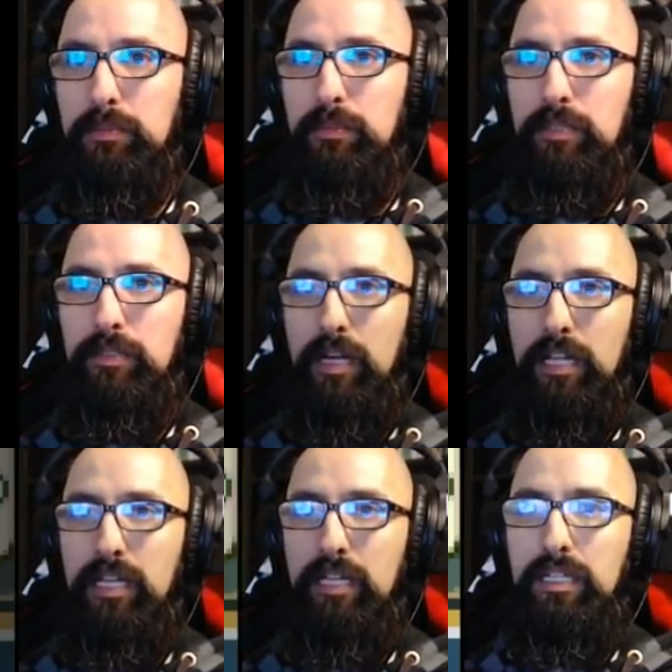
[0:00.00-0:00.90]
let's pull out
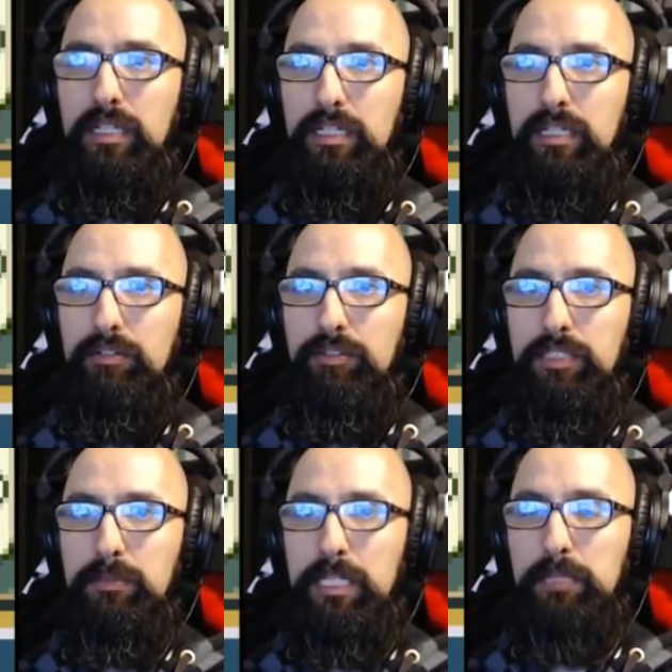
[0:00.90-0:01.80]
Naughty for
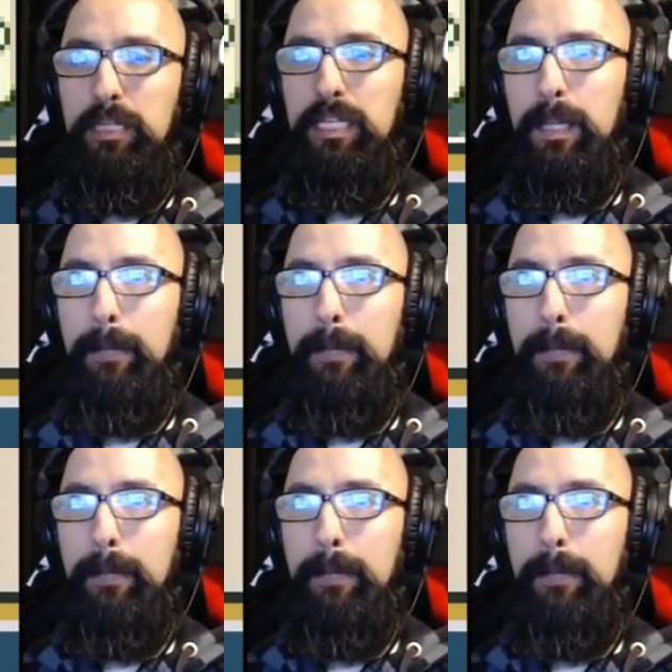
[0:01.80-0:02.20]
some XP.